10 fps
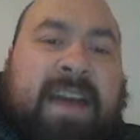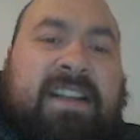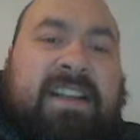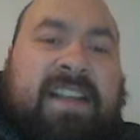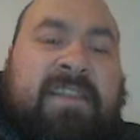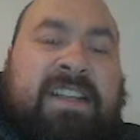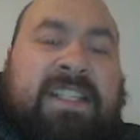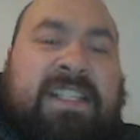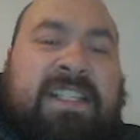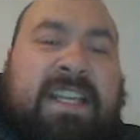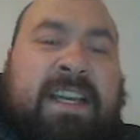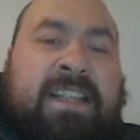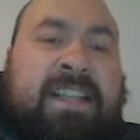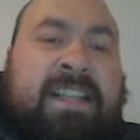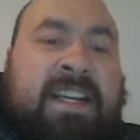his average this year.
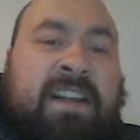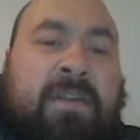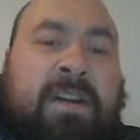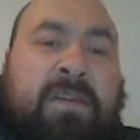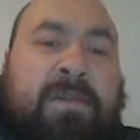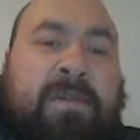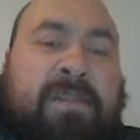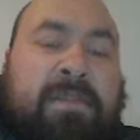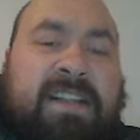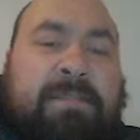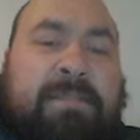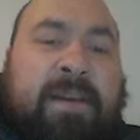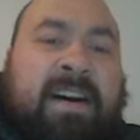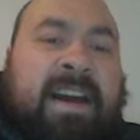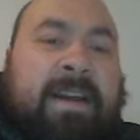He's in another one that we flip at his
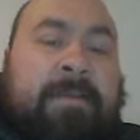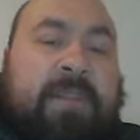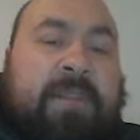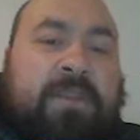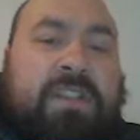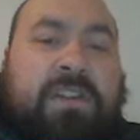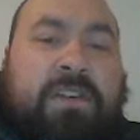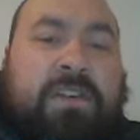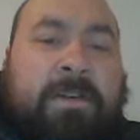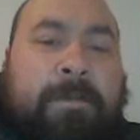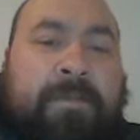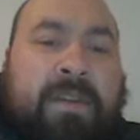bye. Not sure.